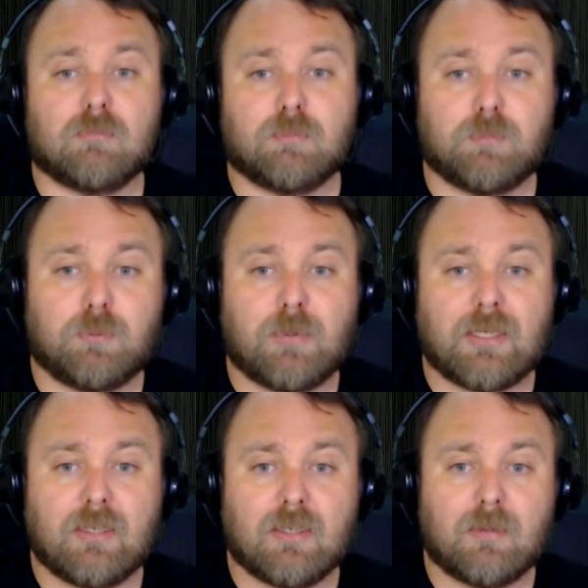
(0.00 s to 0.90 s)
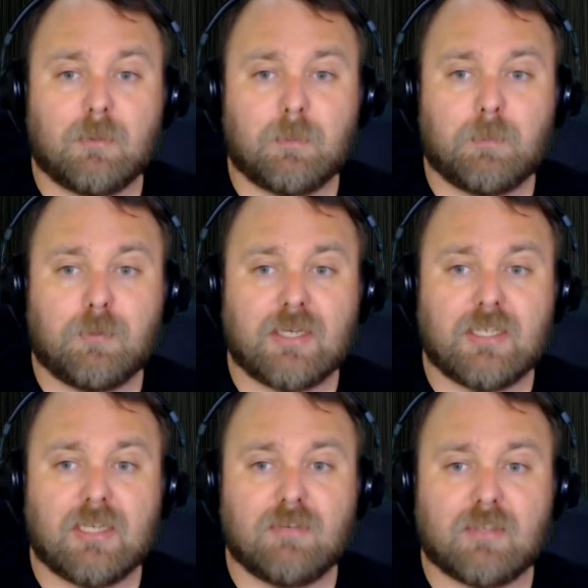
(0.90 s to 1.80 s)
Pretty
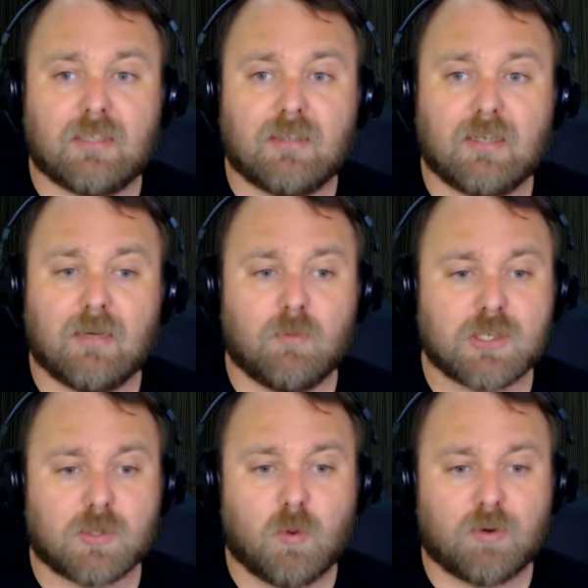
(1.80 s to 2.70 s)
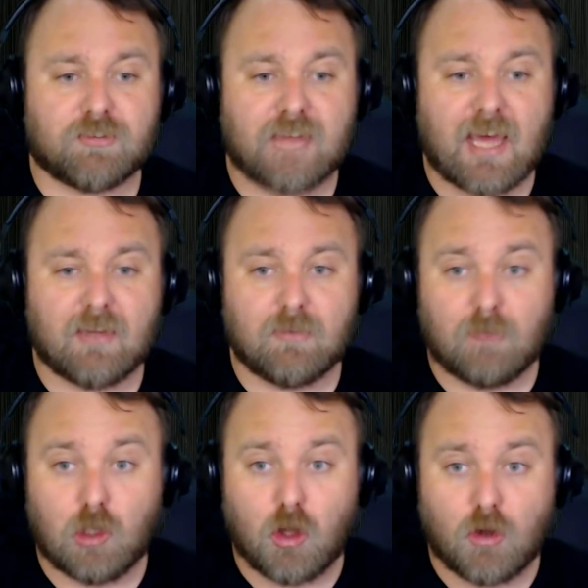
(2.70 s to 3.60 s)
nifty. Which of course that
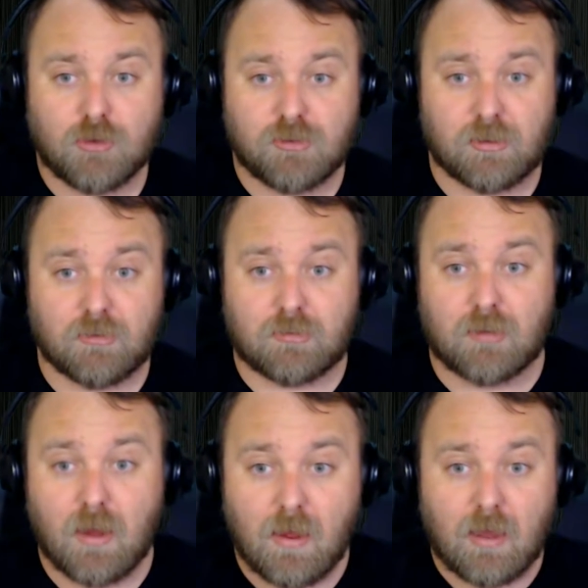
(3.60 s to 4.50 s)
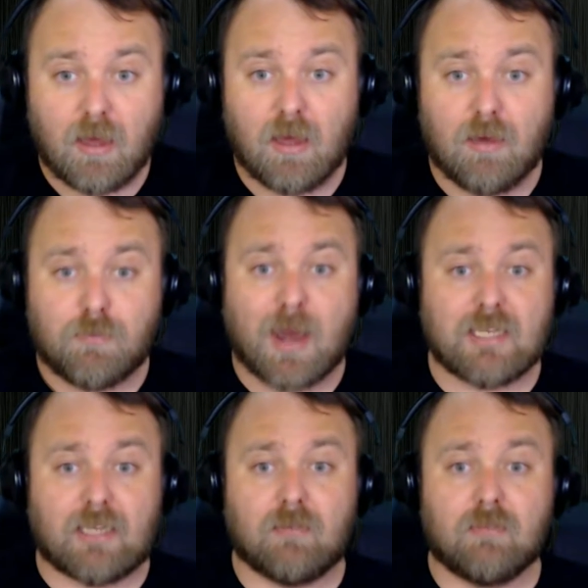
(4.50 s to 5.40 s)
launches
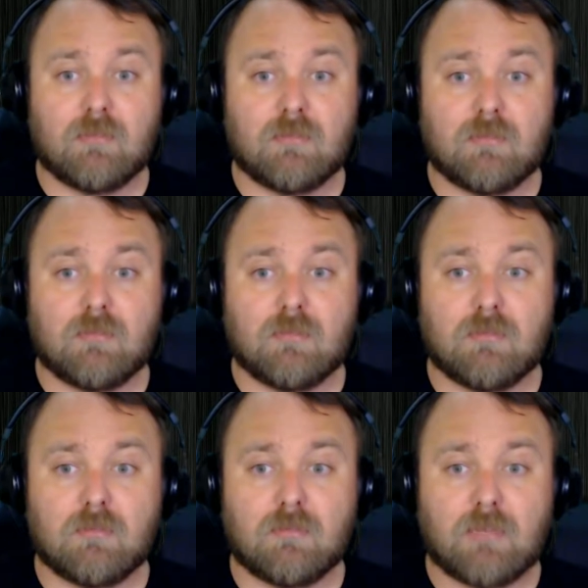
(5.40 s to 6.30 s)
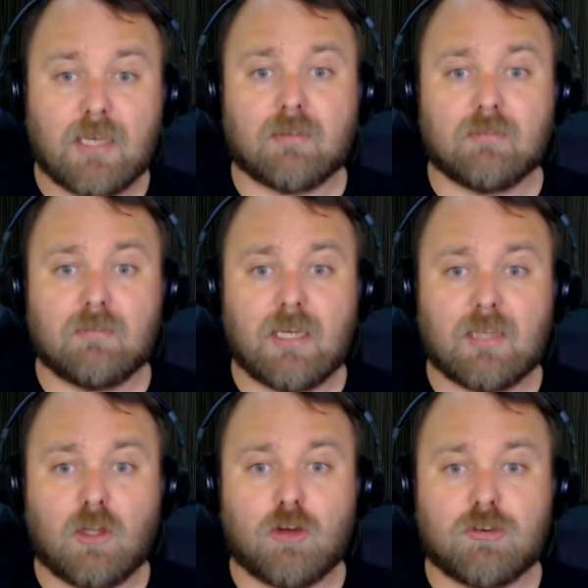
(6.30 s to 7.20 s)
Friday. Yeah,
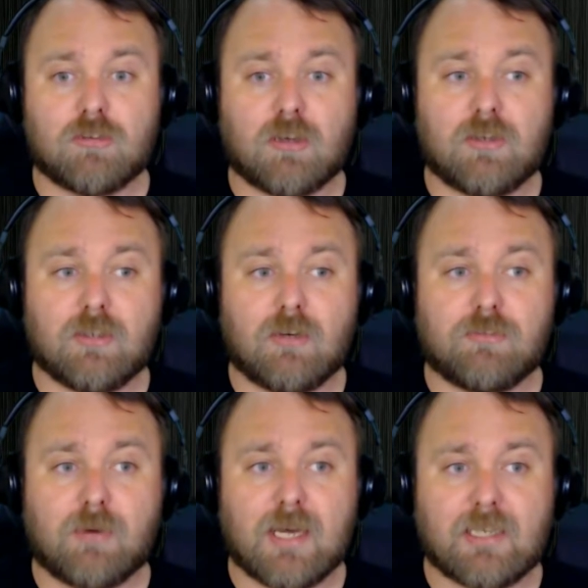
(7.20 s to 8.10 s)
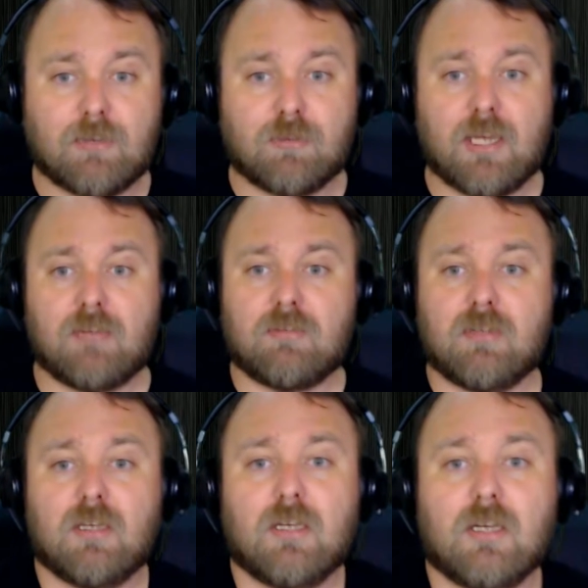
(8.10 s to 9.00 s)
it launches on Friday, so that's
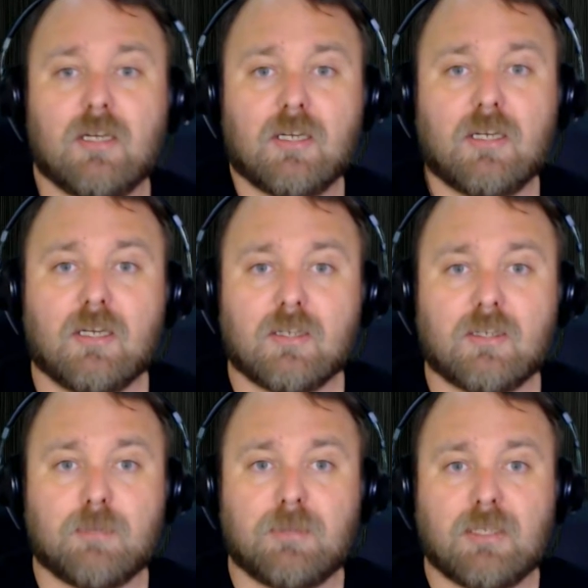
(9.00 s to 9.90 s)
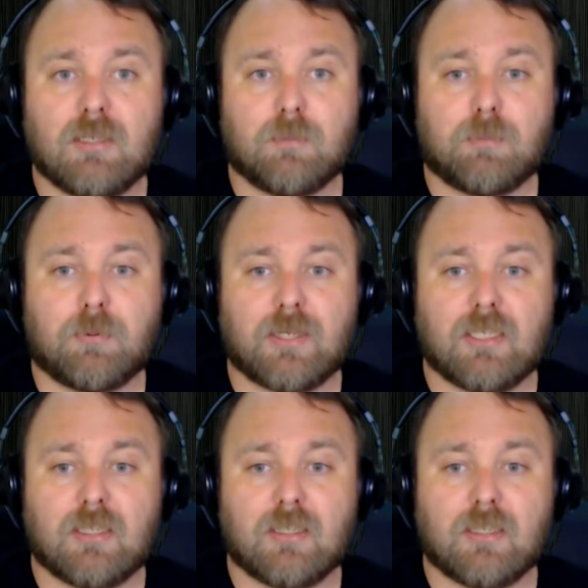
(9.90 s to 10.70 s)
going to be pretty